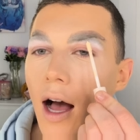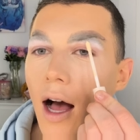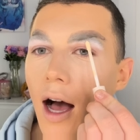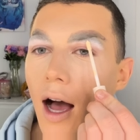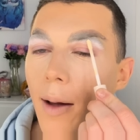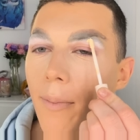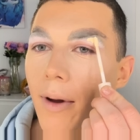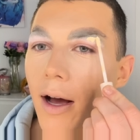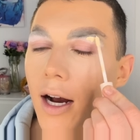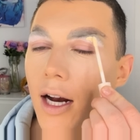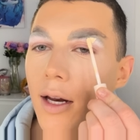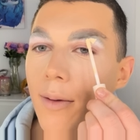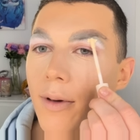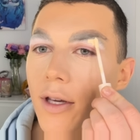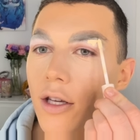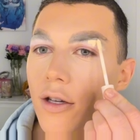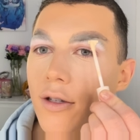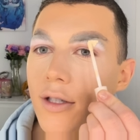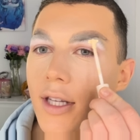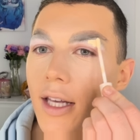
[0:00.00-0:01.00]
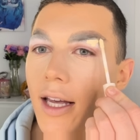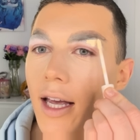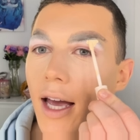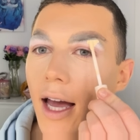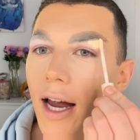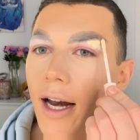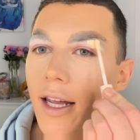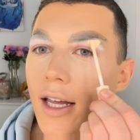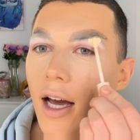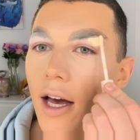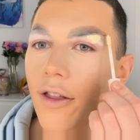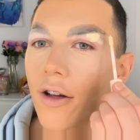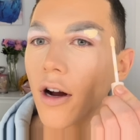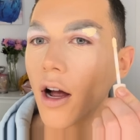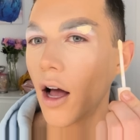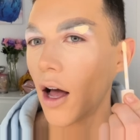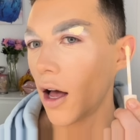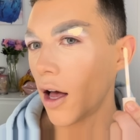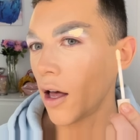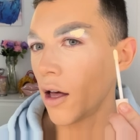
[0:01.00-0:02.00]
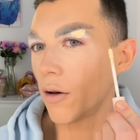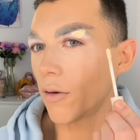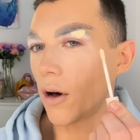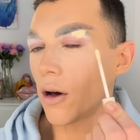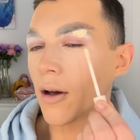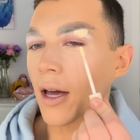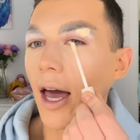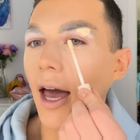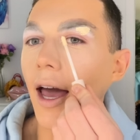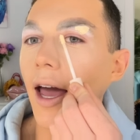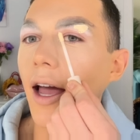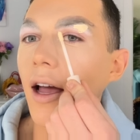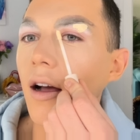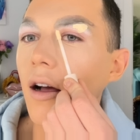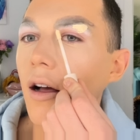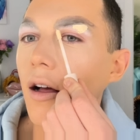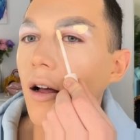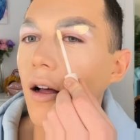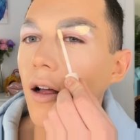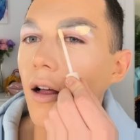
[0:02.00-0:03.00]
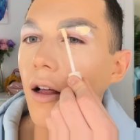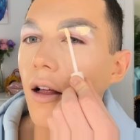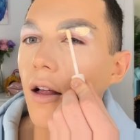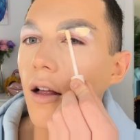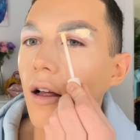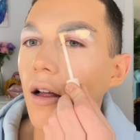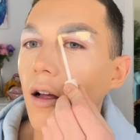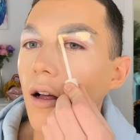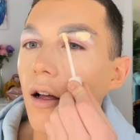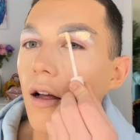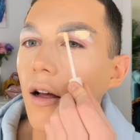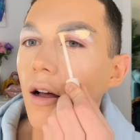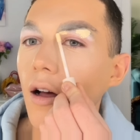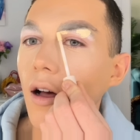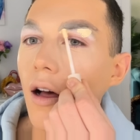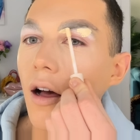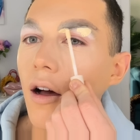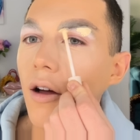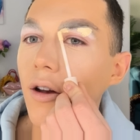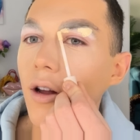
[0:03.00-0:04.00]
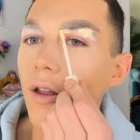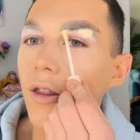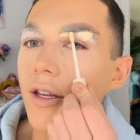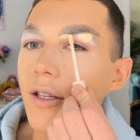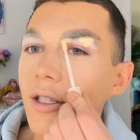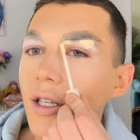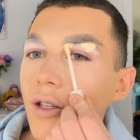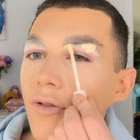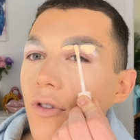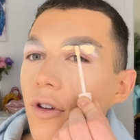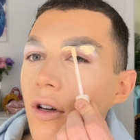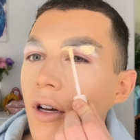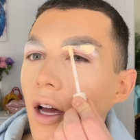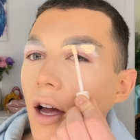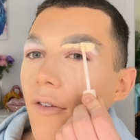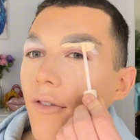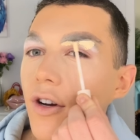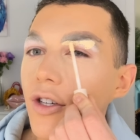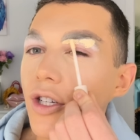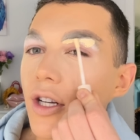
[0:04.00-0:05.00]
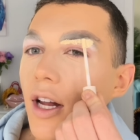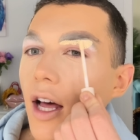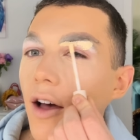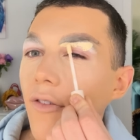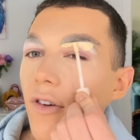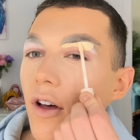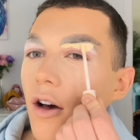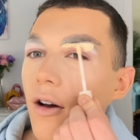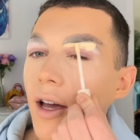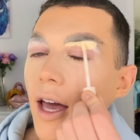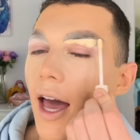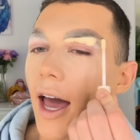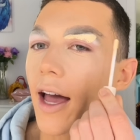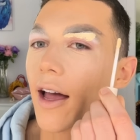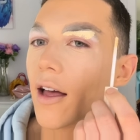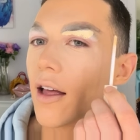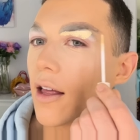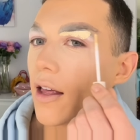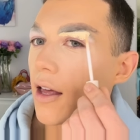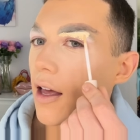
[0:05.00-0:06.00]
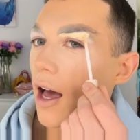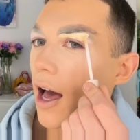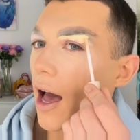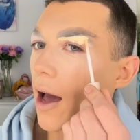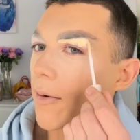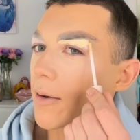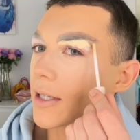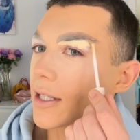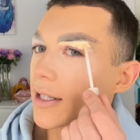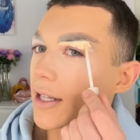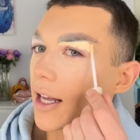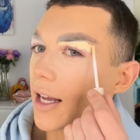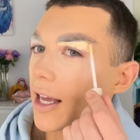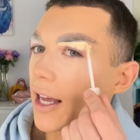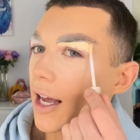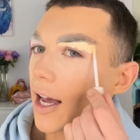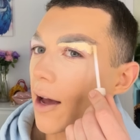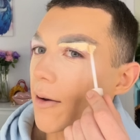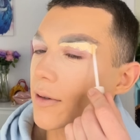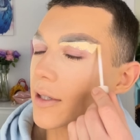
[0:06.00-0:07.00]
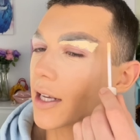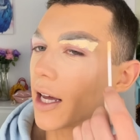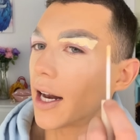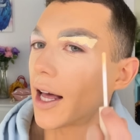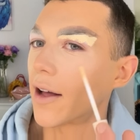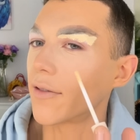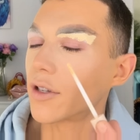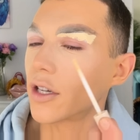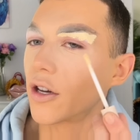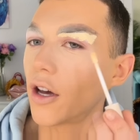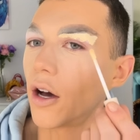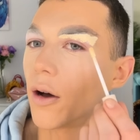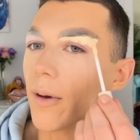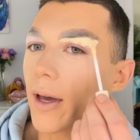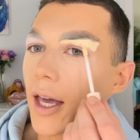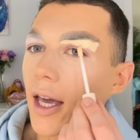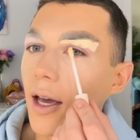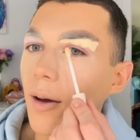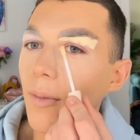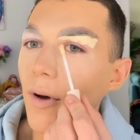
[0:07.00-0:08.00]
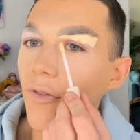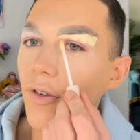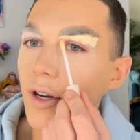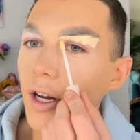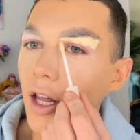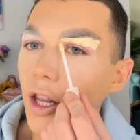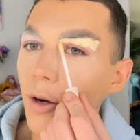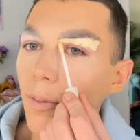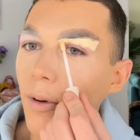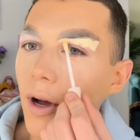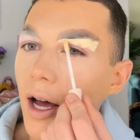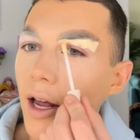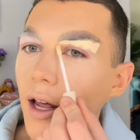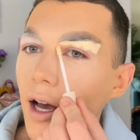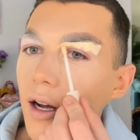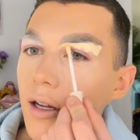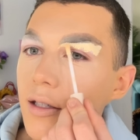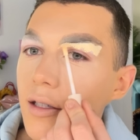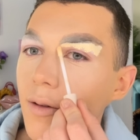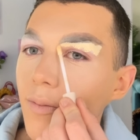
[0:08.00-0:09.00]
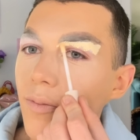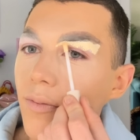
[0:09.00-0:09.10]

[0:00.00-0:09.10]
I'm not gonna be using any other, oh, okay. Oh no, this is full coverage enough, okay. I was thinking I was gonna have to go in with another product.